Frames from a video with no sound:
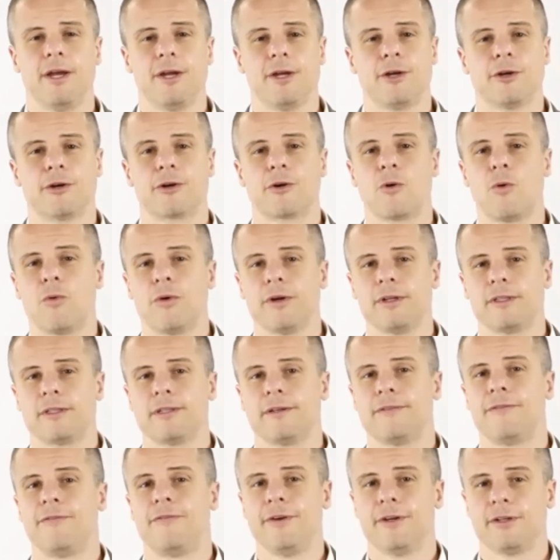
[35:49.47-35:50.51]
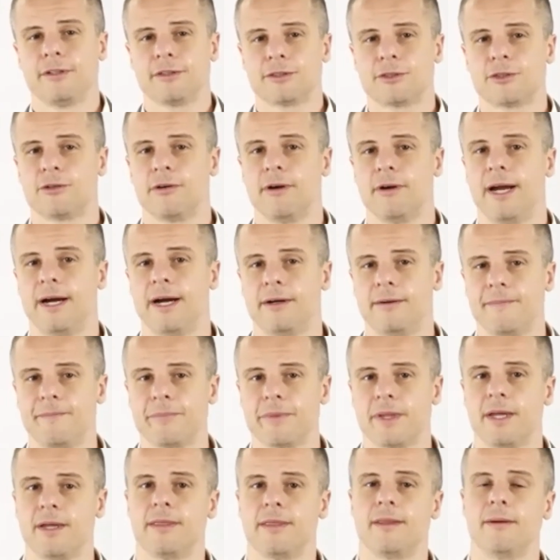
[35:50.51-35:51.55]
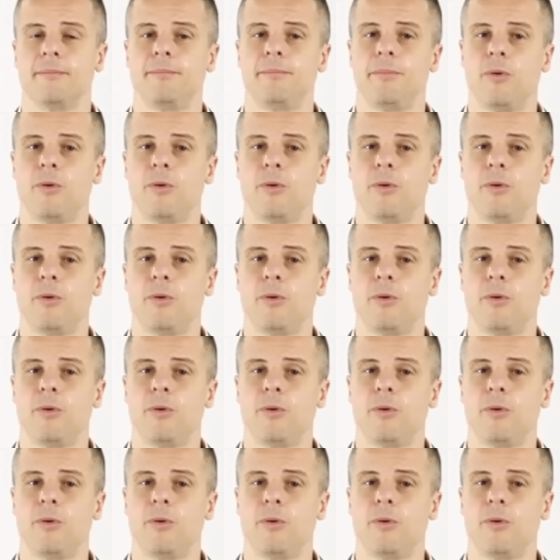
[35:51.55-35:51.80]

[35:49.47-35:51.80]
you're going to filter out the